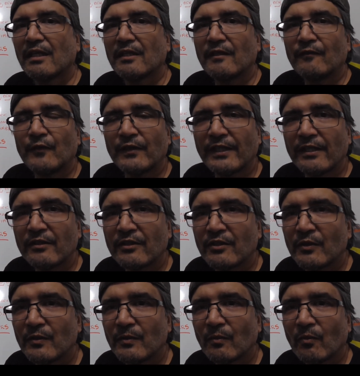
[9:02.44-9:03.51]
If you get
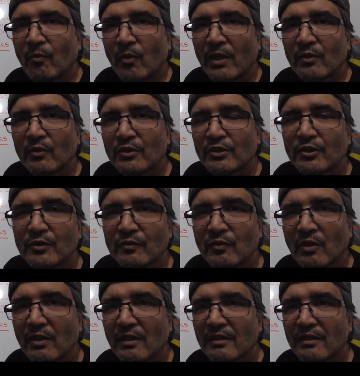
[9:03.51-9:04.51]
two, one or two wrong